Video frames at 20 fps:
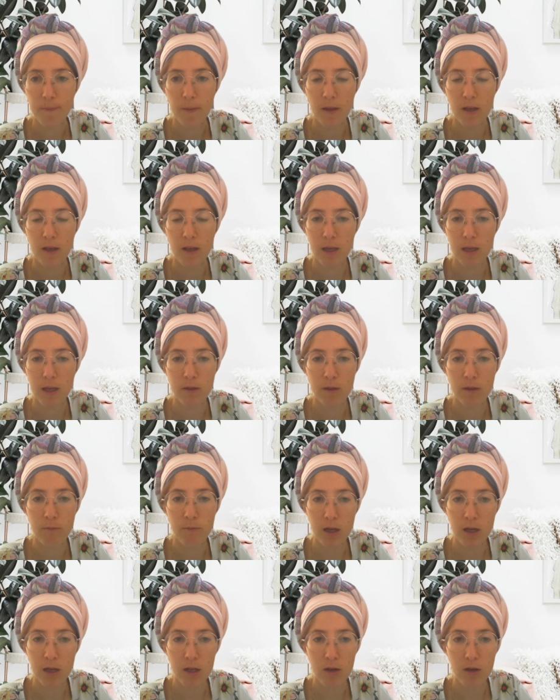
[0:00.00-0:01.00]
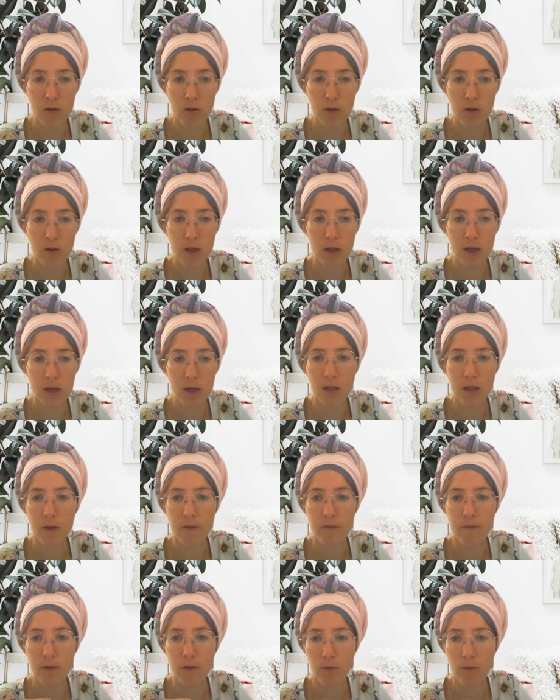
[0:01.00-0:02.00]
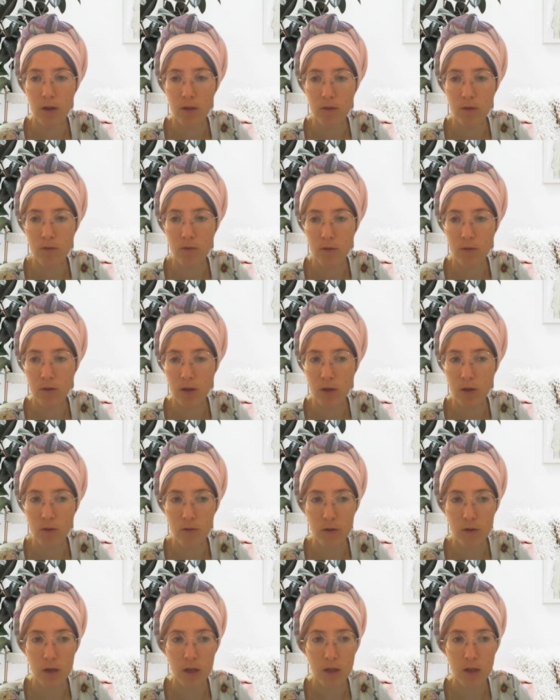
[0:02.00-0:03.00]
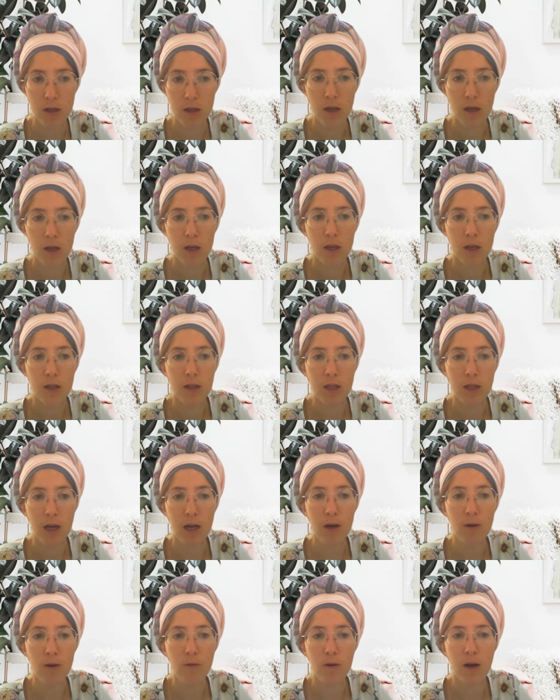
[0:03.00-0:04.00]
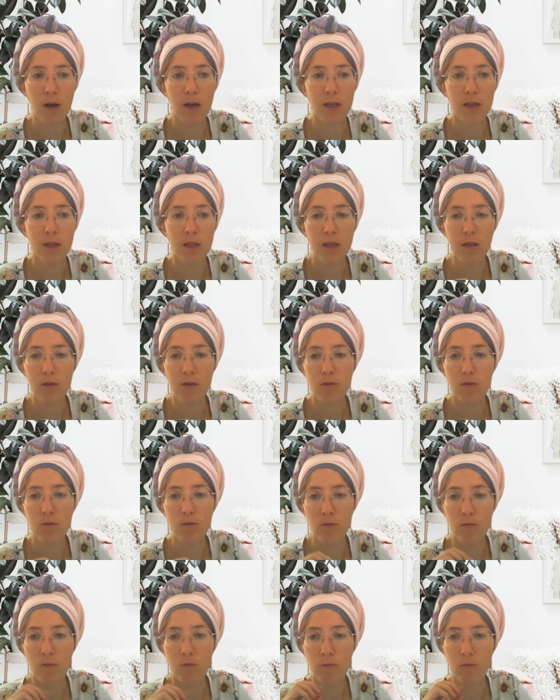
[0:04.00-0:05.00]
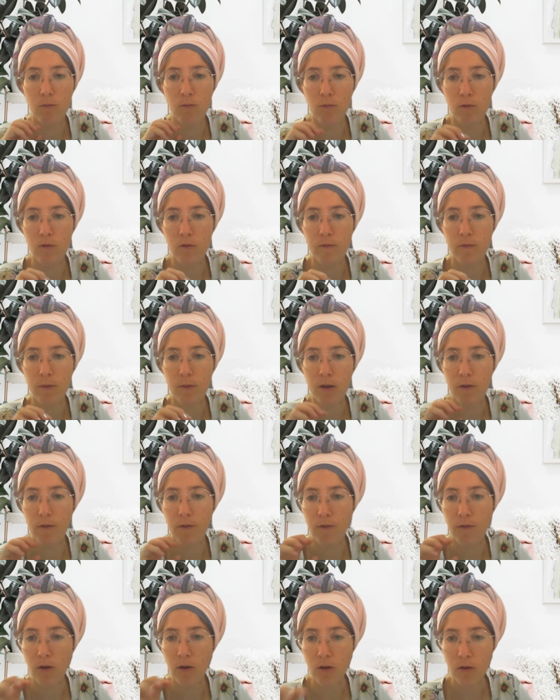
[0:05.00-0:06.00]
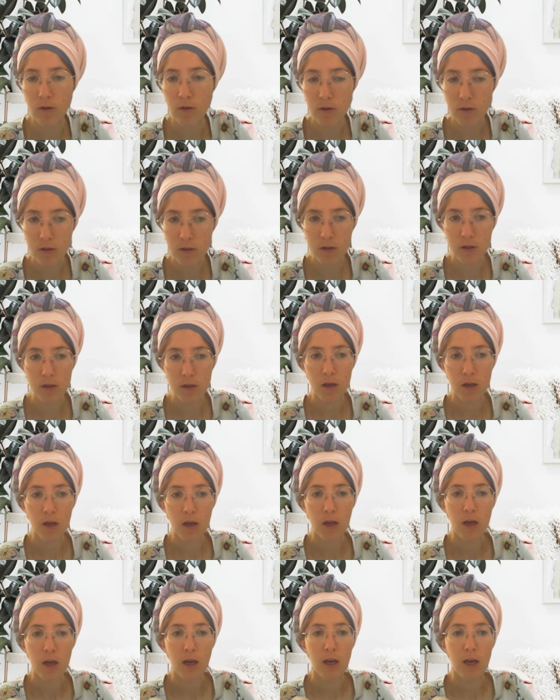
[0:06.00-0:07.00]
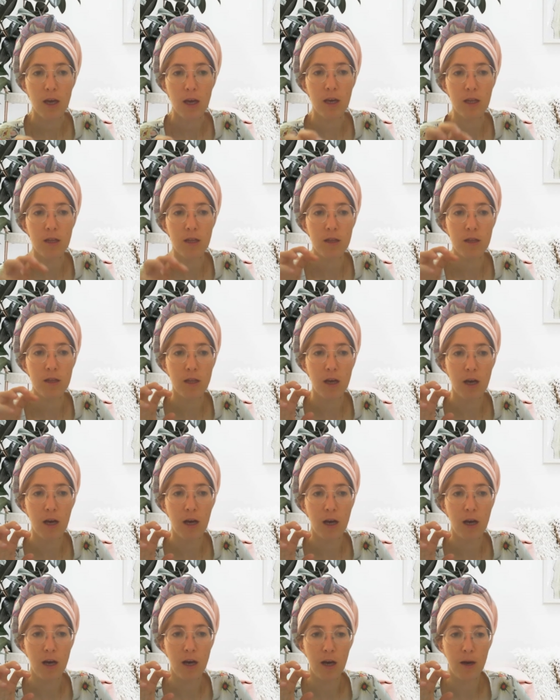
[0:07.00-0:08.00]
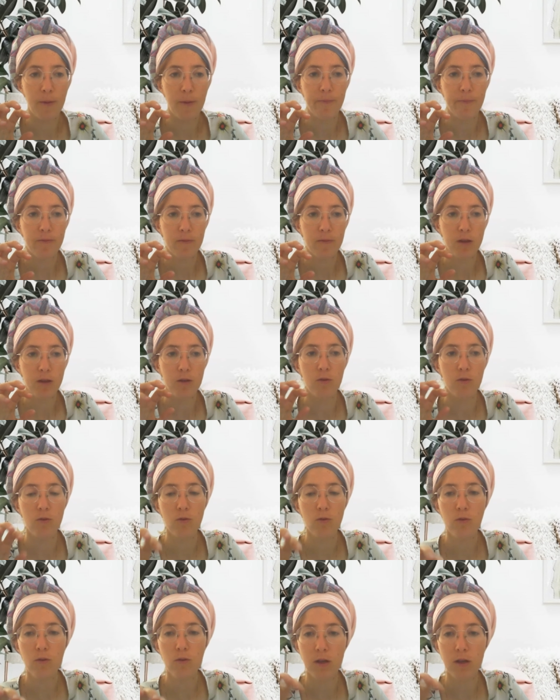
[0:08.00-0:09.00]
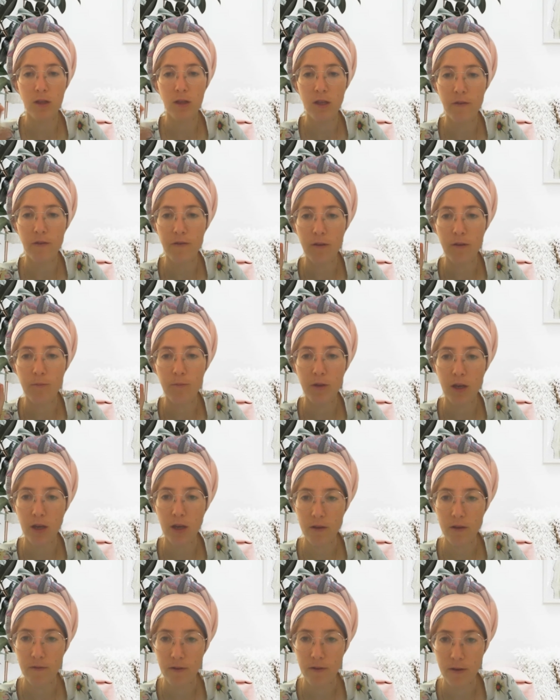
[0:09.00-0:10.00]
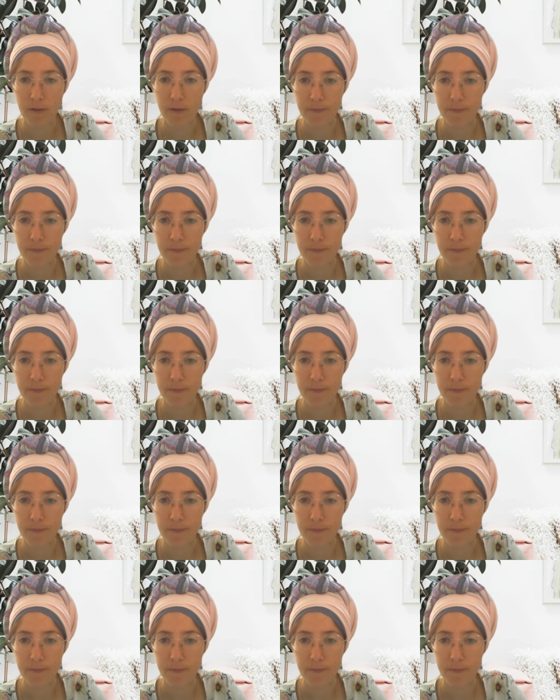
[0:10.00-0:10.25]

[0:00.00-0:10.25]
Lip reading: It's something medical, and if I want to cure it, now I need to move my focus and do a different behavior.